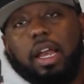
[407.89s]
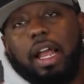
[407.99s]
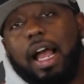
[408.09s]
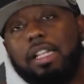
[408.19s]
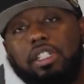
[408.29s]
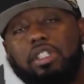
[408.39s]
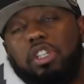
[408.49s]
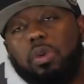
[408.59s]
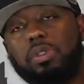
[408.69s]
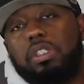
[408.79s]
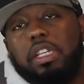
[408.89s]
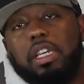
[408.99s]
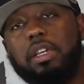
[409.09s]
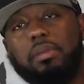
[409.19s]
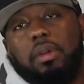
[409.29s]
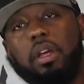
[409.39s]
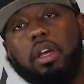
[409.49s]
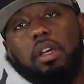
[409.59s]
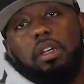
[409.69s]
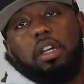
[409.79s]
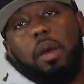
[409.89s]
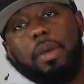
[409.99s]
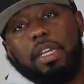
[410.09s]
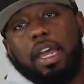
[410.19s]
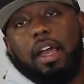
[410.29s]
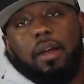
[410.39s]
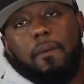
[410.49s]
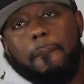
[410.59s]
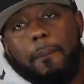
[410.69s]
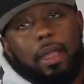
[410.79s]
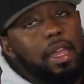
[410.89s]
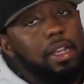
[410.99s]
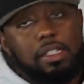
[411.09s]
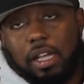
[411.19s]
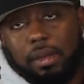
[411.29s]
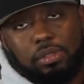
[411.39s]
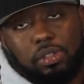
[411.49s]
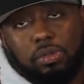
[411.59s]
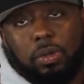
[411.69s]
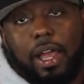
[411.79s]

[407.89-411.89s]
Like, I just don't see him coming down anytime soon.